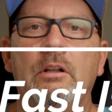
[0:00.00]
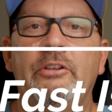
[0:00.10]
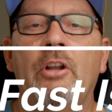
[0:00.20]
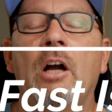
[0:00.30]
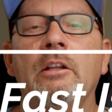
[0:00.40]

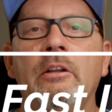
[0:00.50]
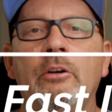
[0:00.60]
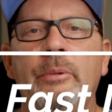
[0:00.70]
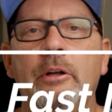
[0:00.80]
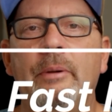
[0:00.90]
Let's talk a
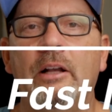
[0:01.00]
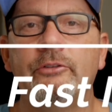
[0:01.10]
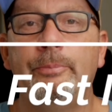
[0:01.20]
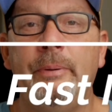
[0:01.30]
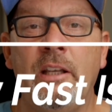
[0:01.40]
little bit about
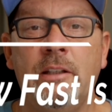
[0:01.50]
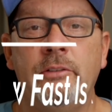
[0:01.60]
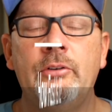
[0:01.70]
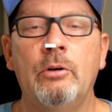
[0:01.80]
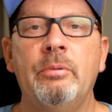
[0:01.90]
speed.
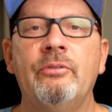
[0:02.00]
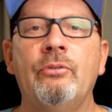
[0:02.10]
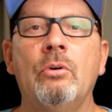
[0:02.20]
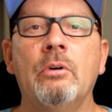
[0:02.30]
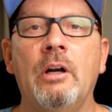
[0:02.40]
So
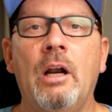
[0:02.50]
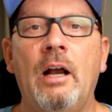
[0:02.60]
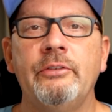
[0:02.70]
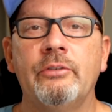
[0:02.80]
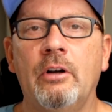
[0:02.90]
before
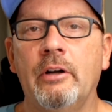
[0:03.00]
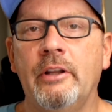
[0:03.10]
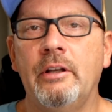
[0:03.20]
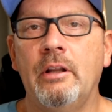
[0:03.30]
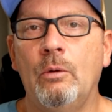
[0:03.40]
I started